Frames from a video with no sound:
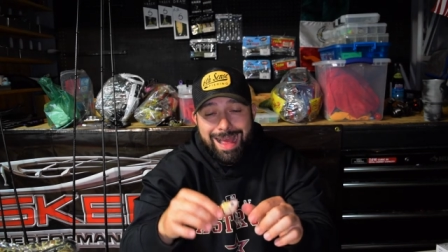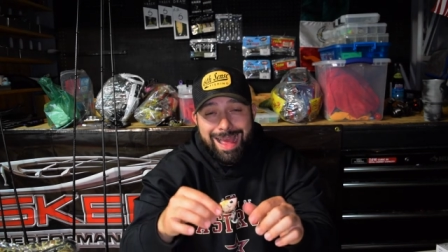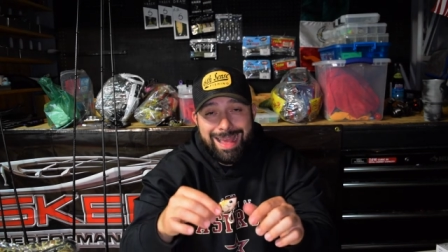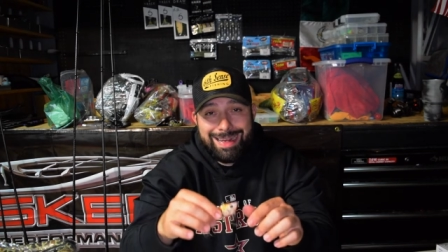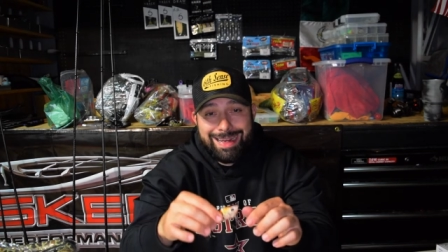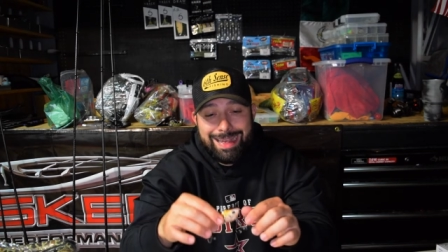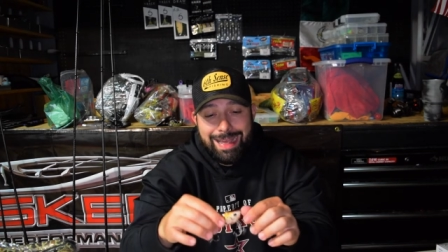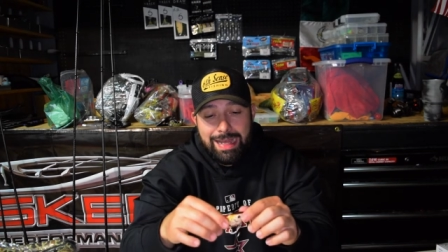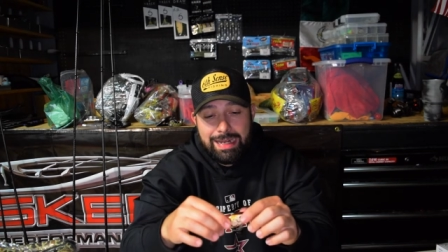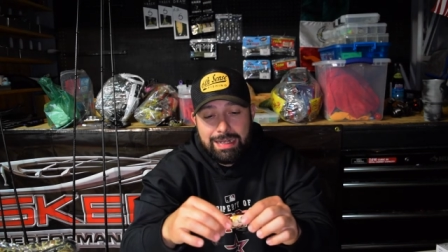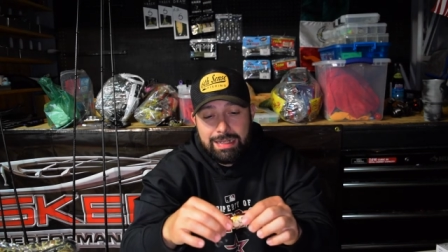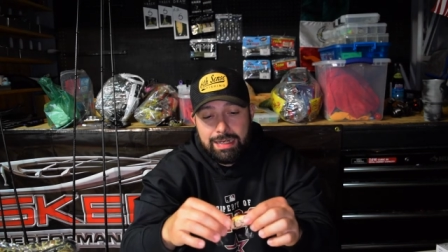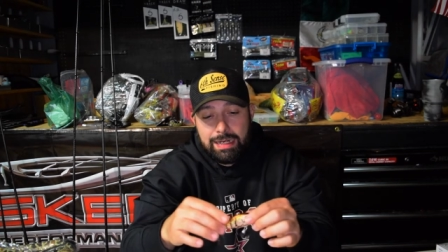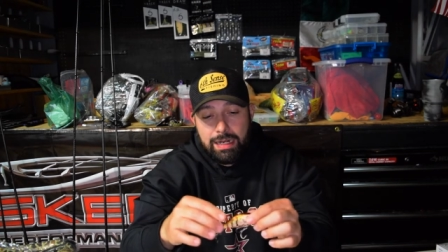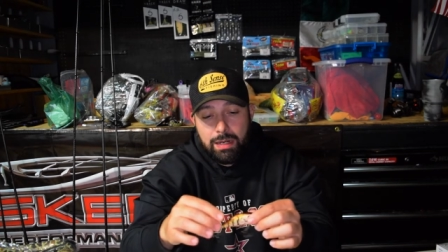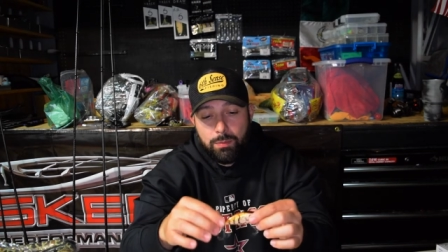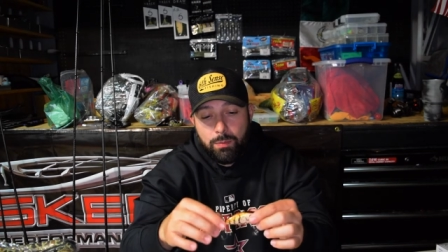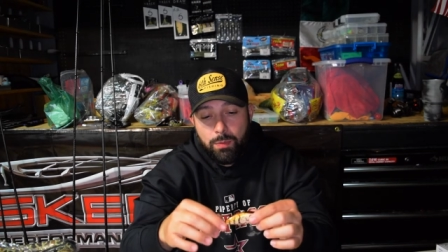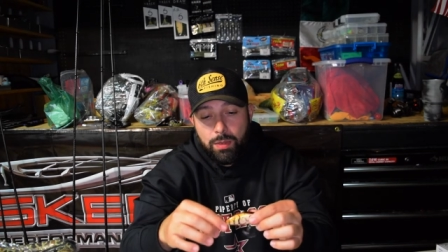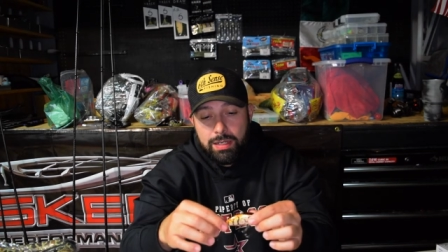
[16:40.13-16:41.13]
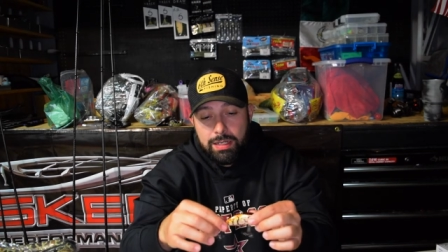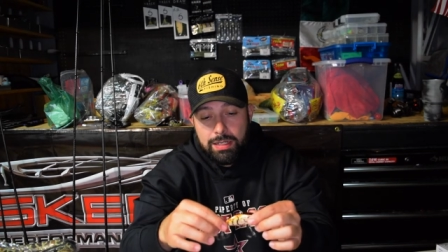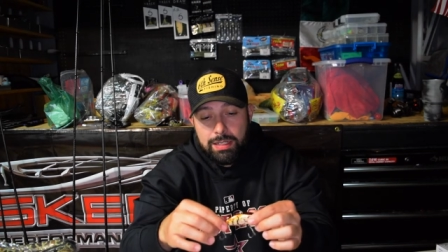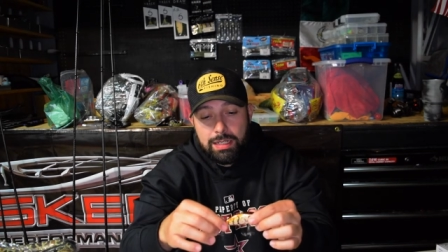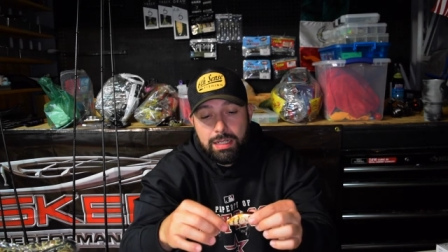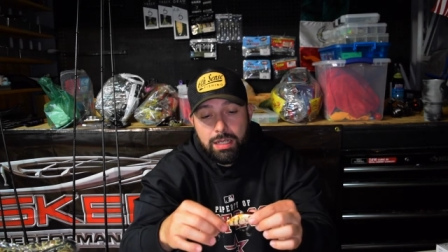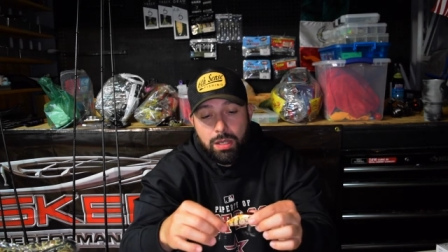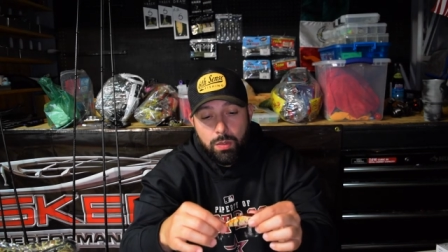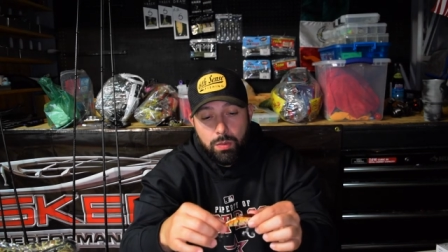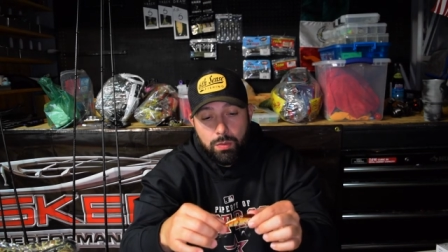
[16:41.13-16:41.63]
I got it and I'm ready to
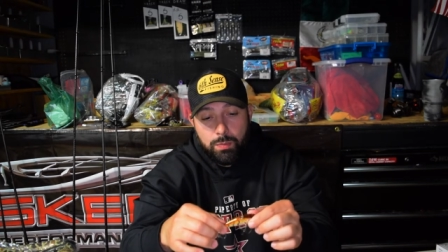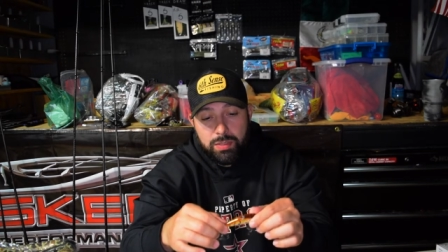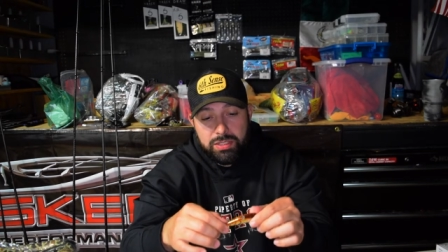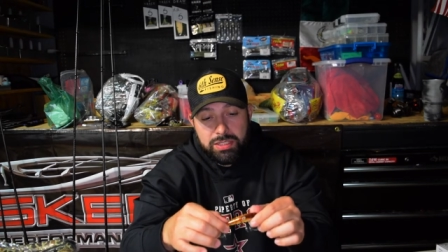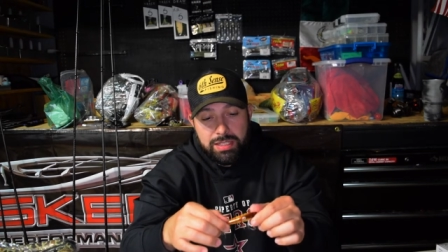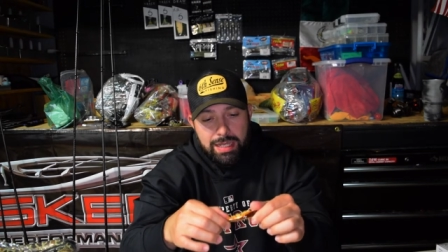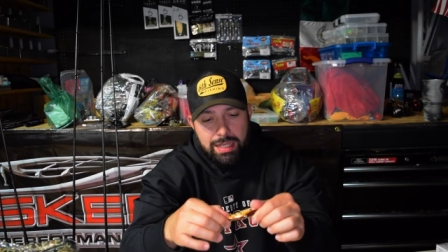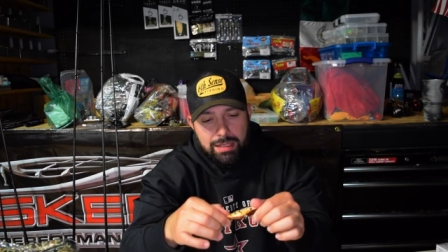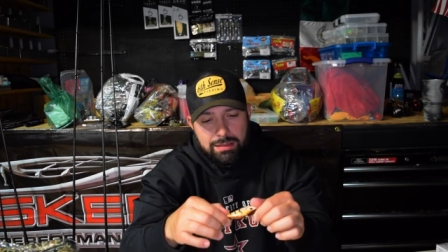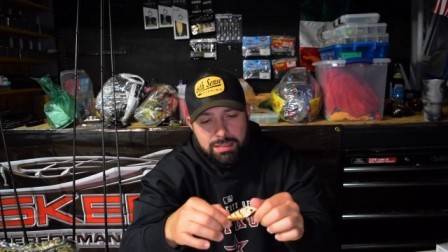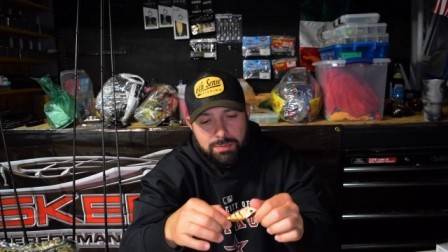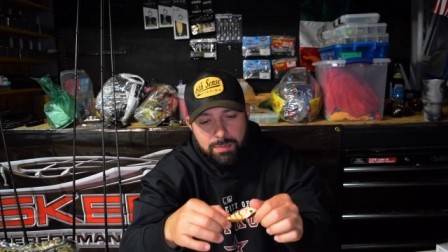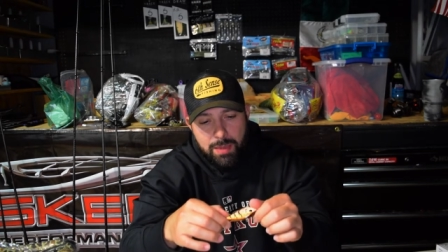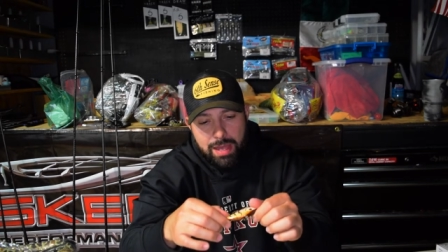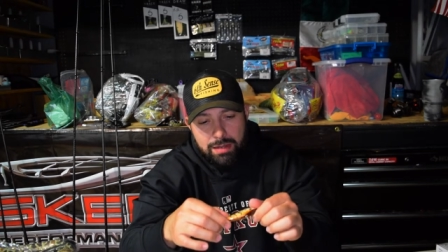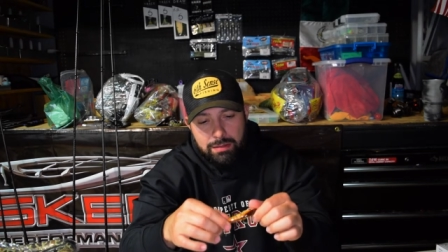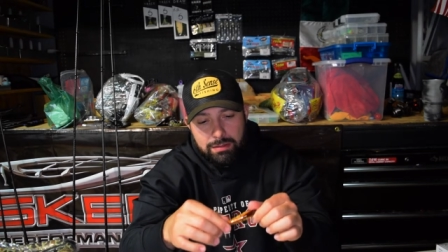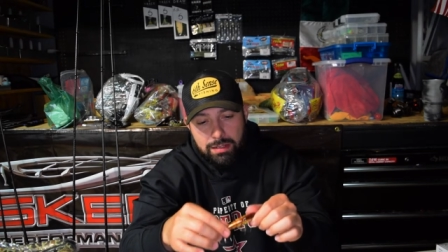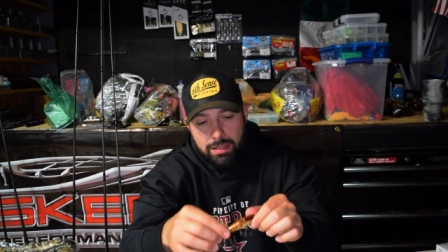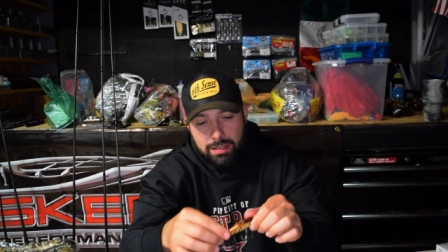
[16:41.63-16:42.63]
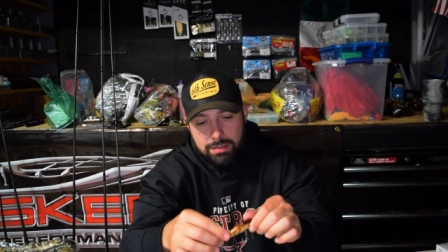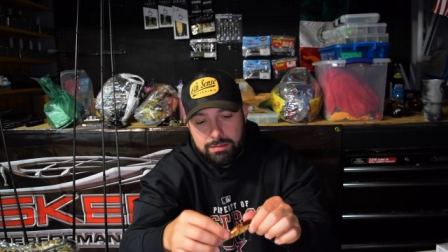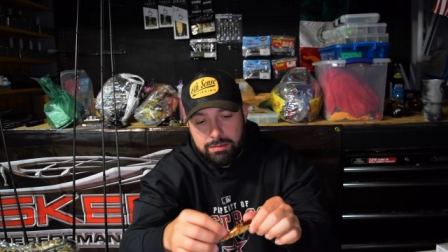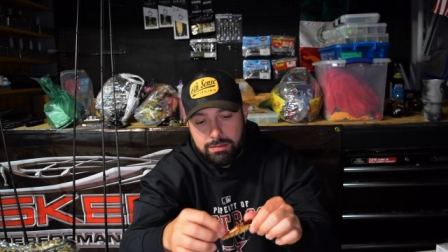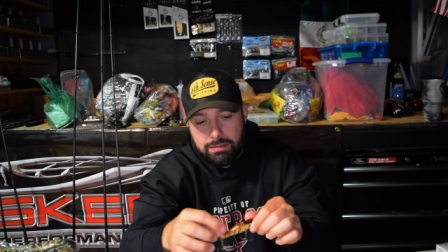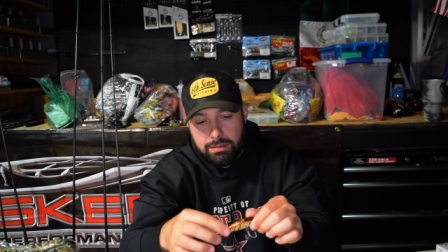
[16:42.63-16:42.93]
go. But check out this pattern, guys.